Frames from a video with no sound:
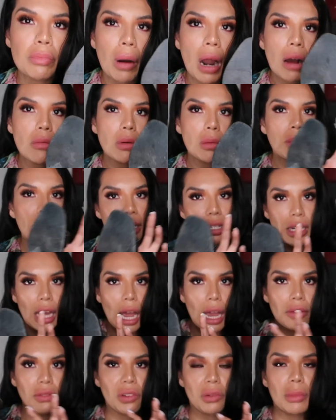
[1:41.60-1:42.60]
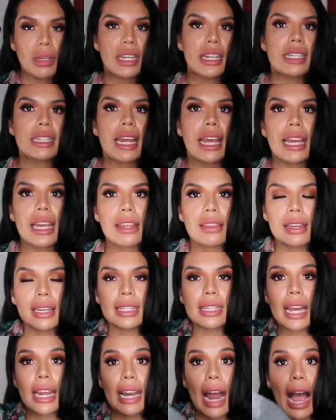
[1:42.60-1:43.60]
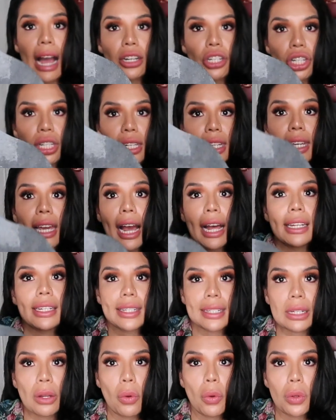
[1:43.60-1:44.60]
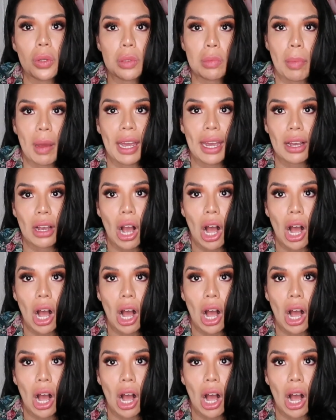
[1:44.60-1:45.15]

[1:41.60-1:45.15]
probably time for me to take this and actually get sold by a